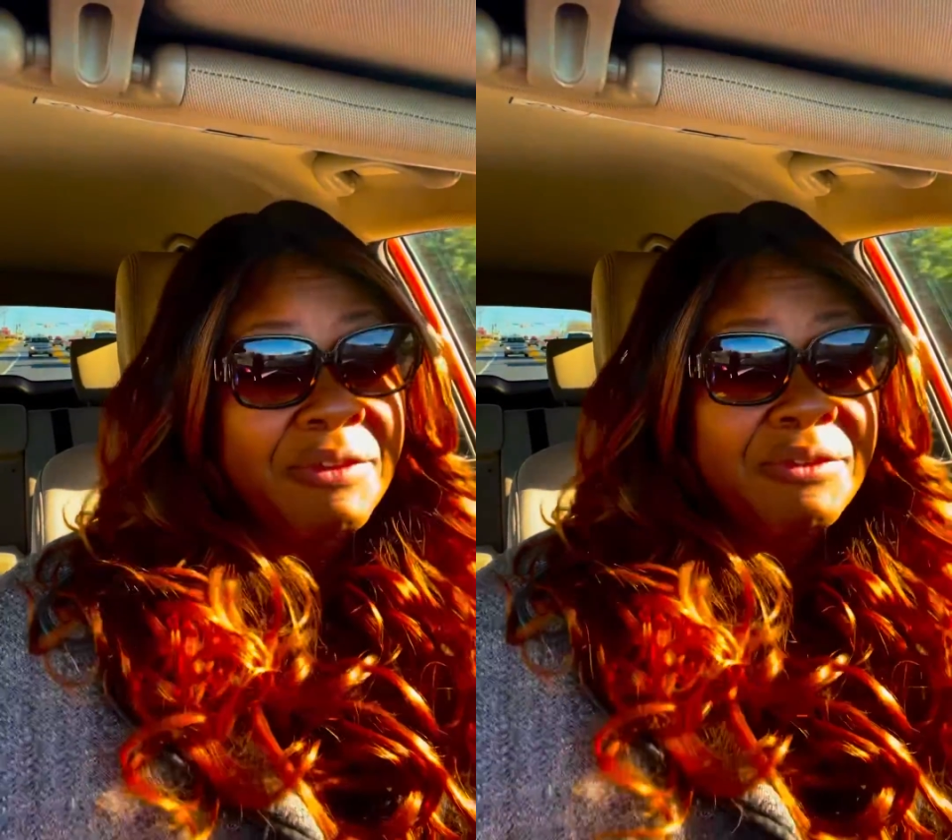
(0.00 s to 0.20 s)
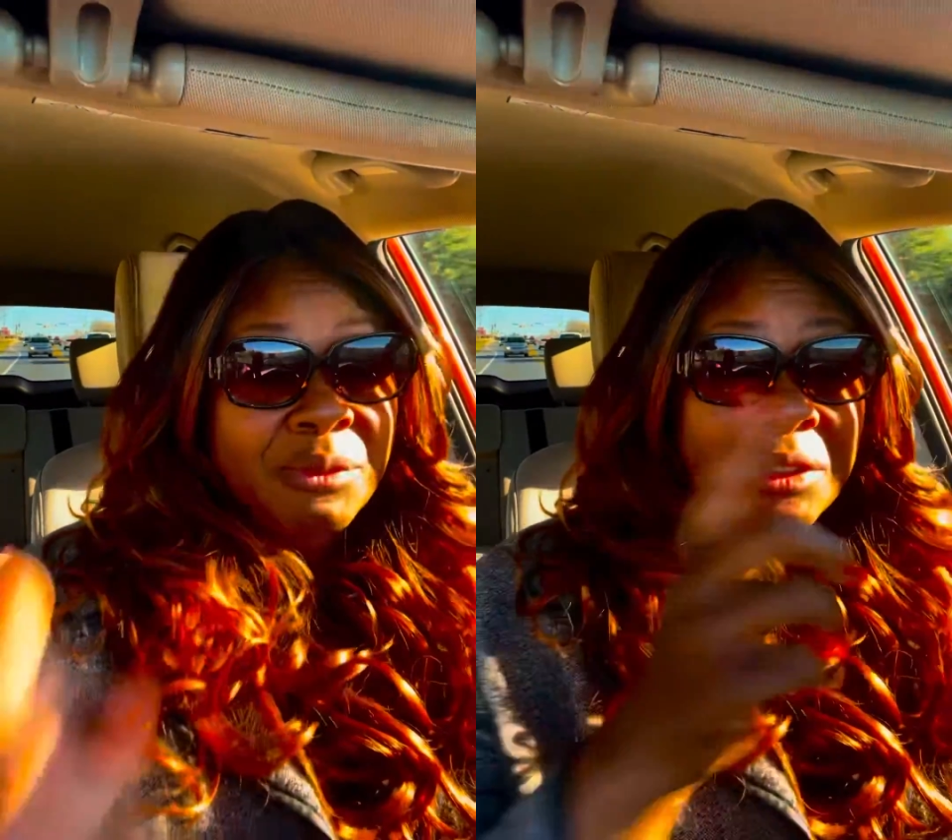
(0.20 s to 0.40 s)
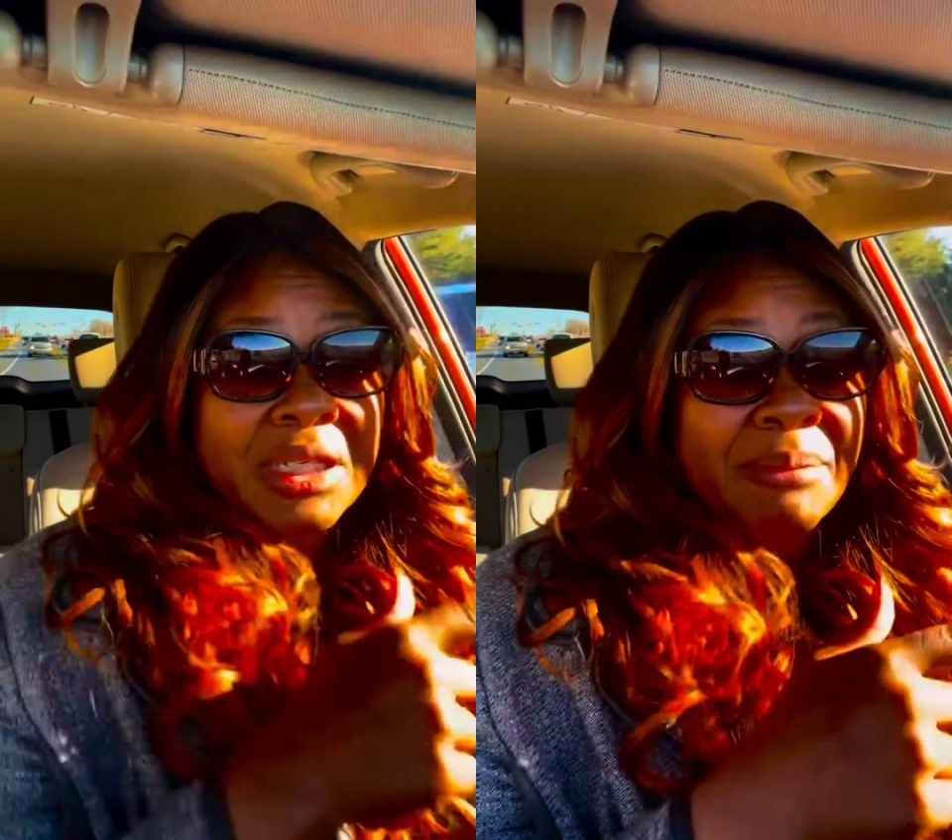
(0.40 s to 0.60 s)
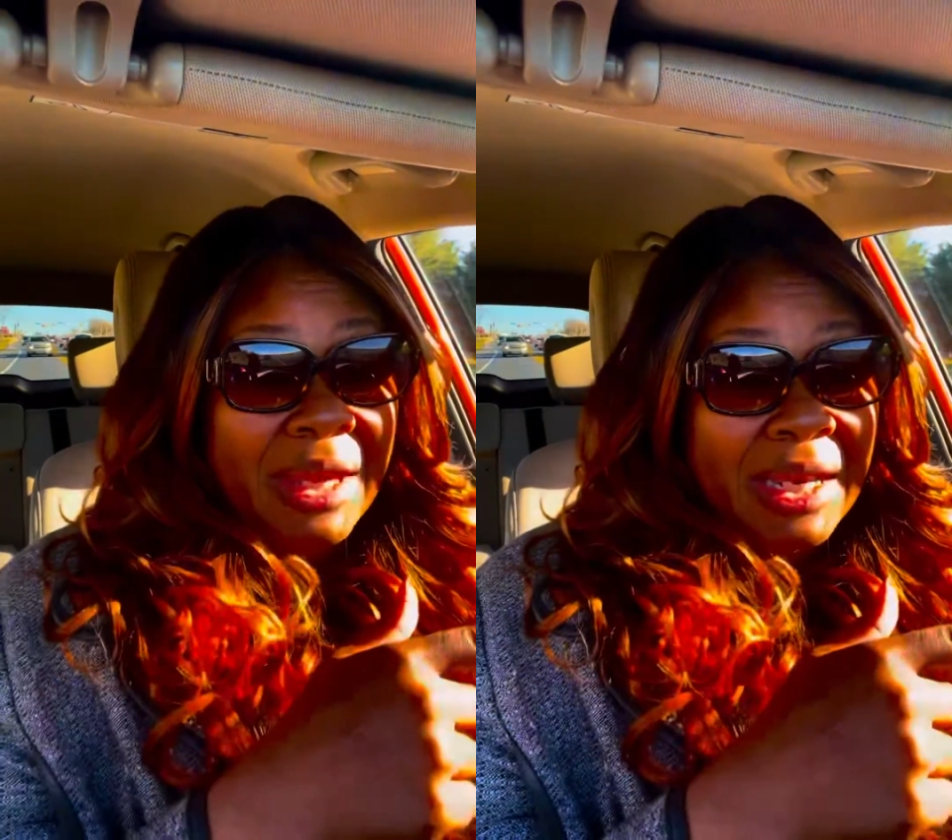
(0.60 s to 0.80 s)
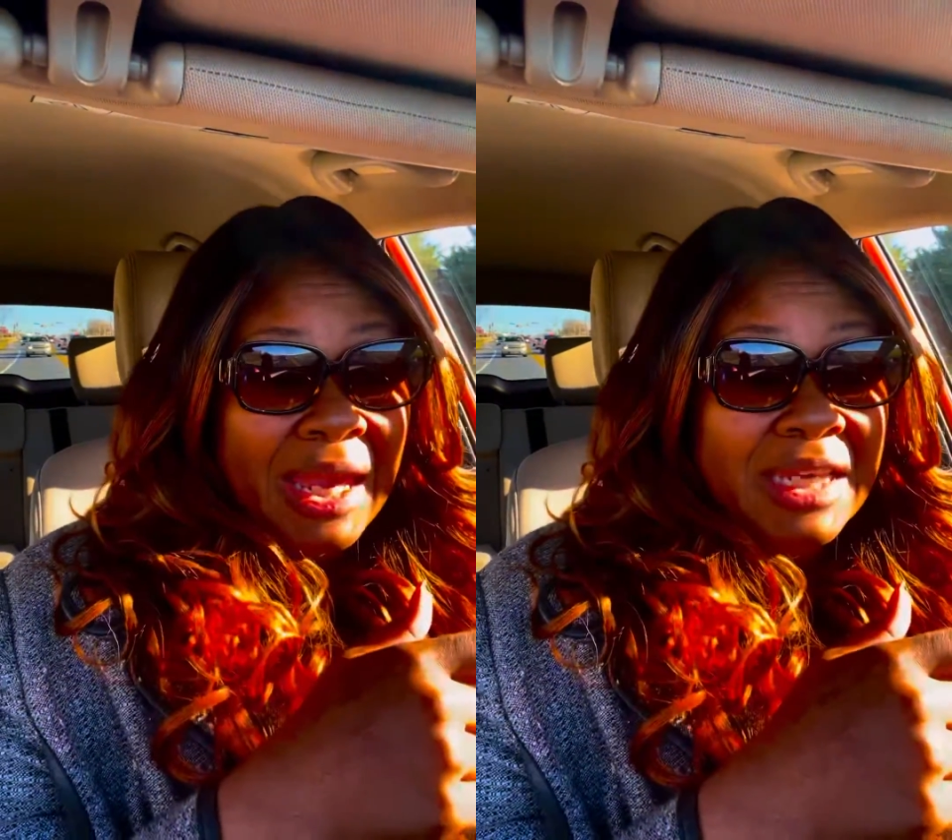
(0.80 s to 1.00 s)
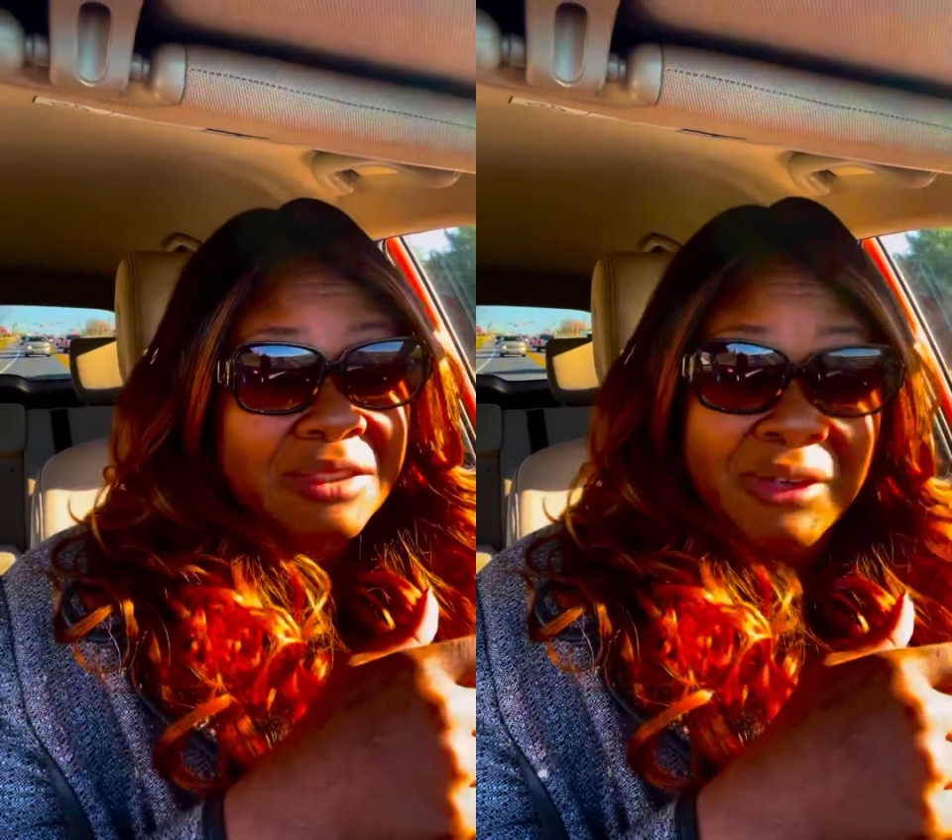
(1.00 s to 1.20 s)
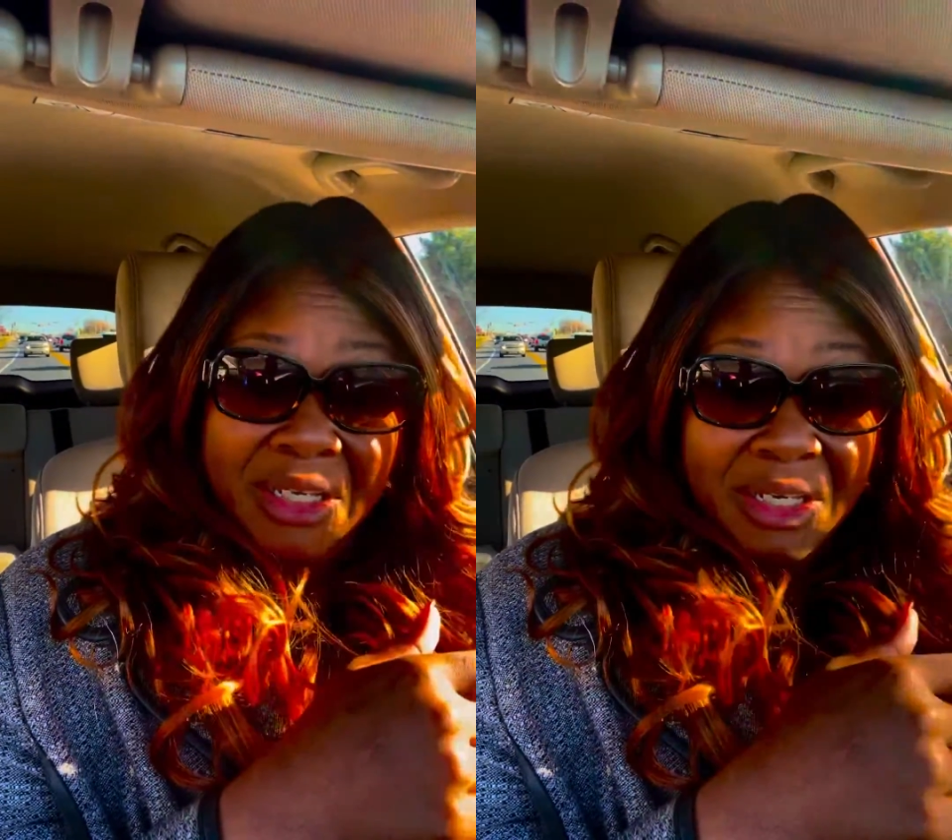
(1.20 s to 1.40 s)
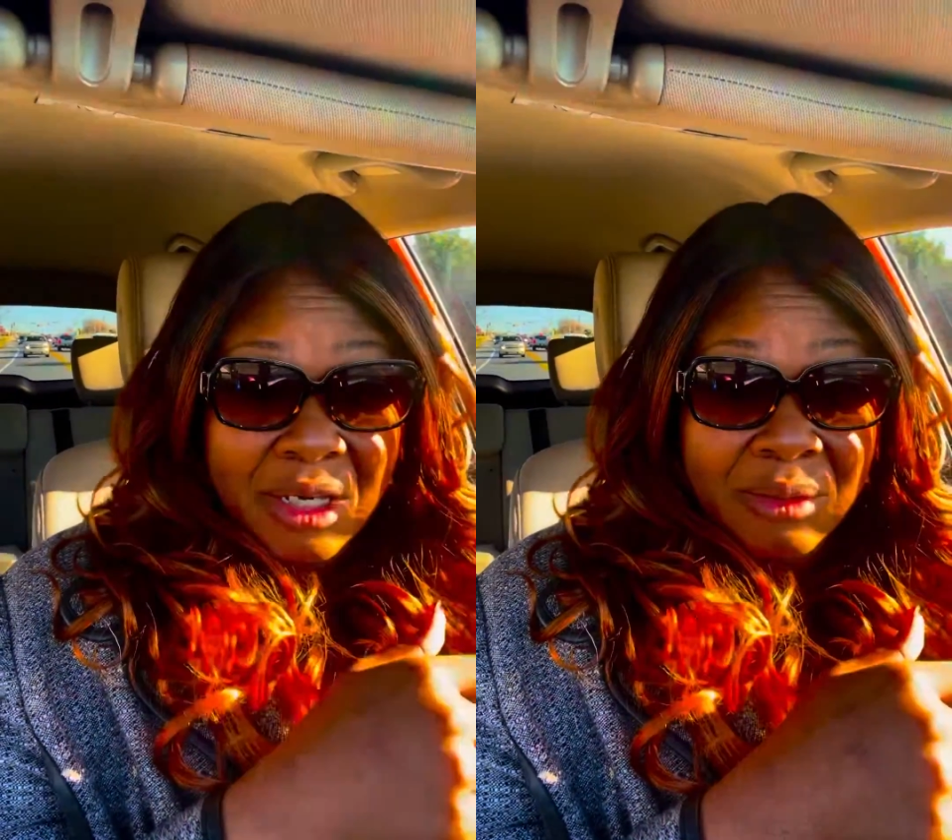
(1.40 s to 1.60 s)
If you look at my last
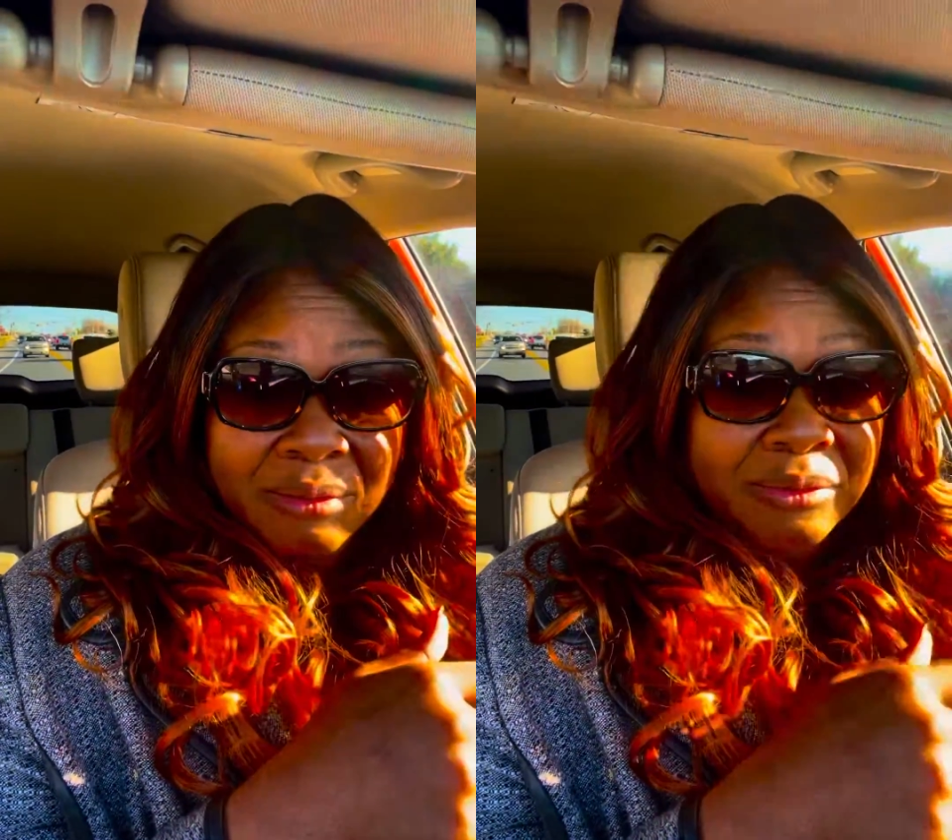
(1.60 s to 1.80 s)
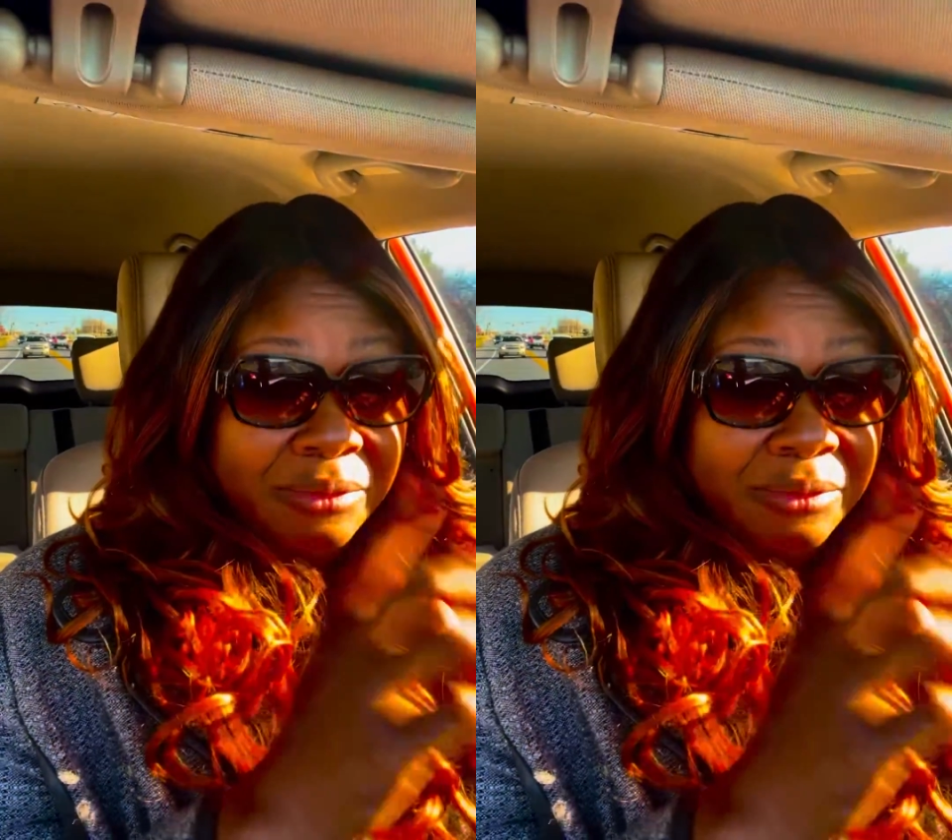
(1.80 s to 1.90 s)
video,